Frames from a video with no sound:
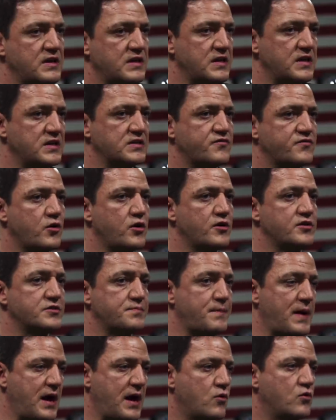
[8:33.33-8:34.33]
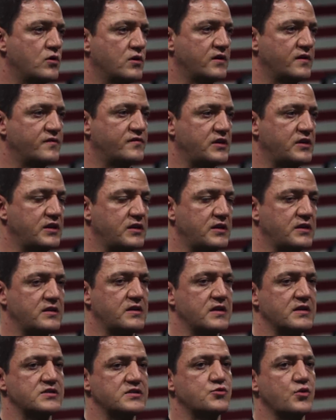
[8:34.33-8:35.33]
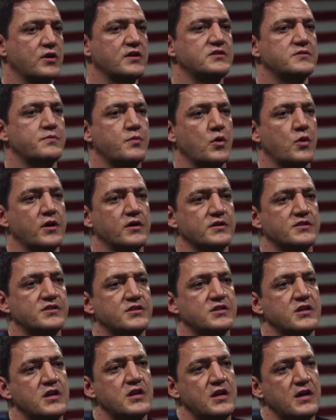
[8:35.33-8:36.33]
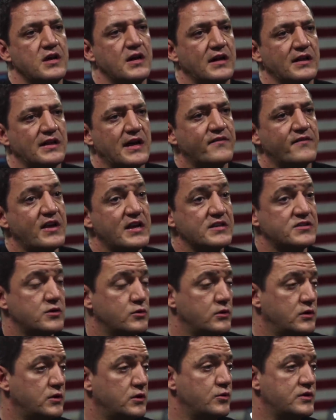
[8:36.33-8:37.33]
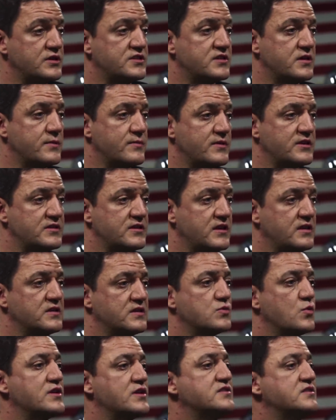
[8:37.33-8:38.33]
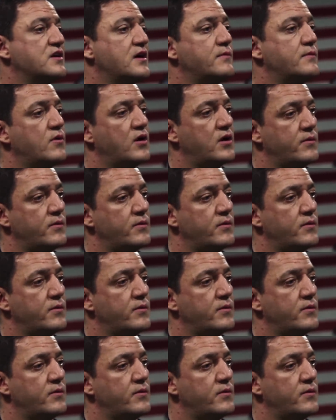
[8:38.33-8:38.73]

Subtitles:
As far as powerlifting and strength sports, a lot of it has to do with Louie Simmons and his Westside